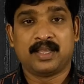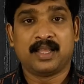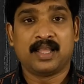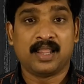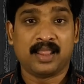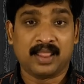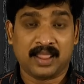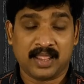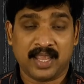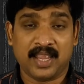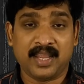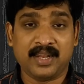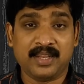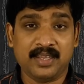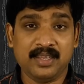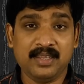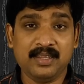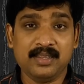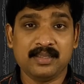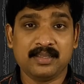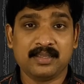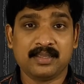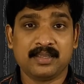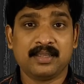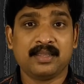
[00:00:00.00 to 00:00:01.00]

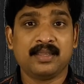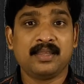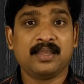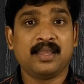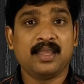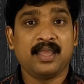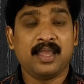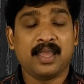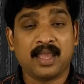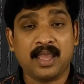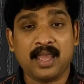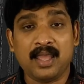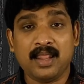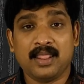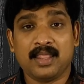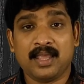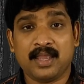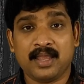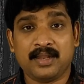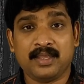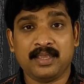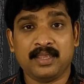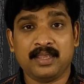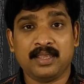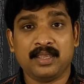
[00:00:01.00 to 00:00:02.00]
lady, a
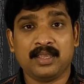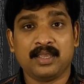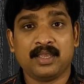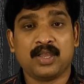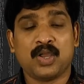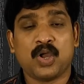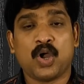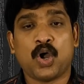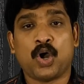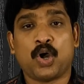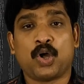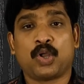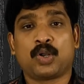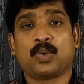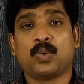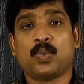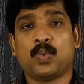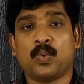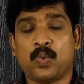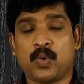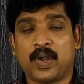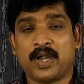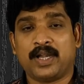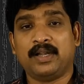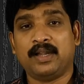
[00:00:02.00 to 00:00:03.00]
lady or
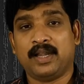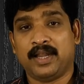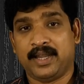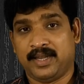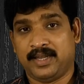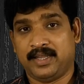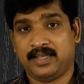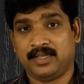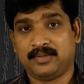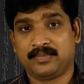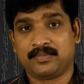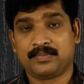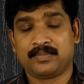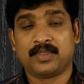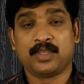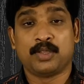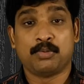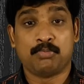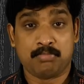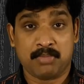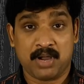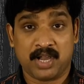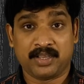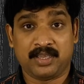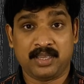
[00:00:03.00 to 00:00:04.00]
one lady,
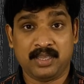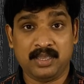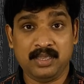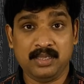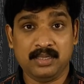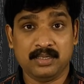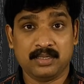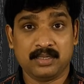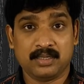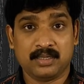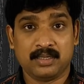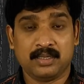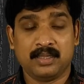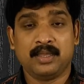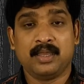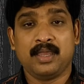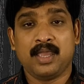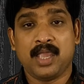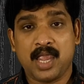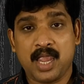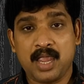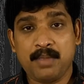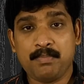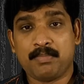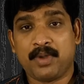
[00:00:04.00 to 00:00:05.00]
monkey,
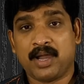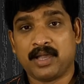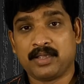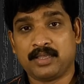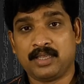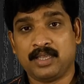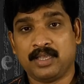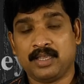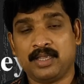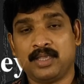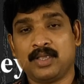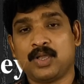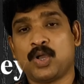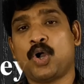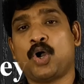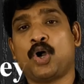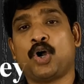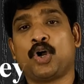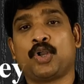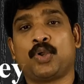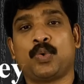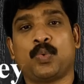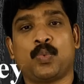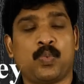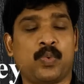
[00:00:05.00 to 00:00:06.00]
a monkey
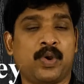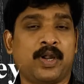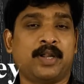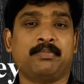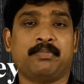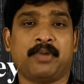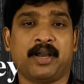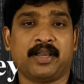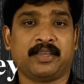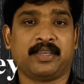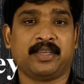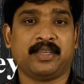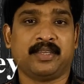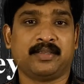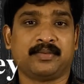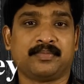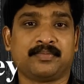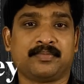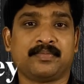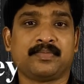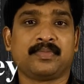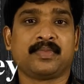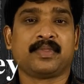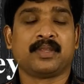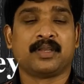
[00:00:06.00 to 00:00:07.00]
or one monkey,
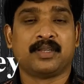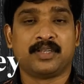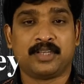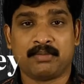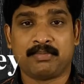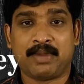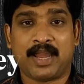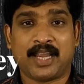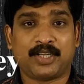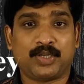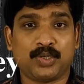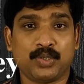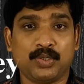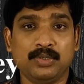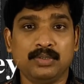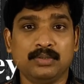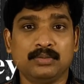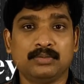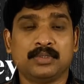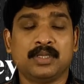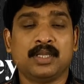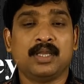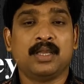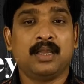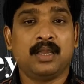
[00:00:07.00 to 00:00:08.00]
tomato,
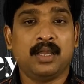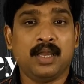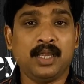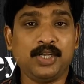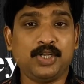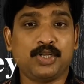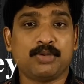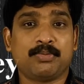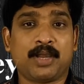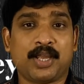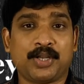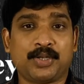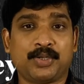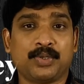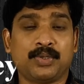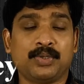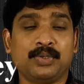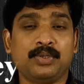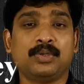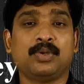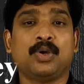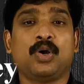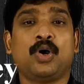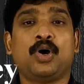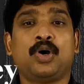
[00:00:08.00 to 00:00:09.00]
a
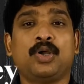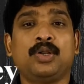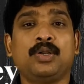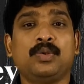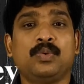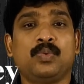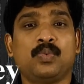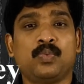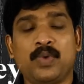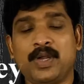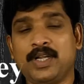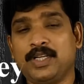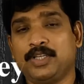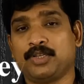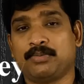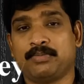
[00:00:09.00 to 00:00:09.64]
tomato or one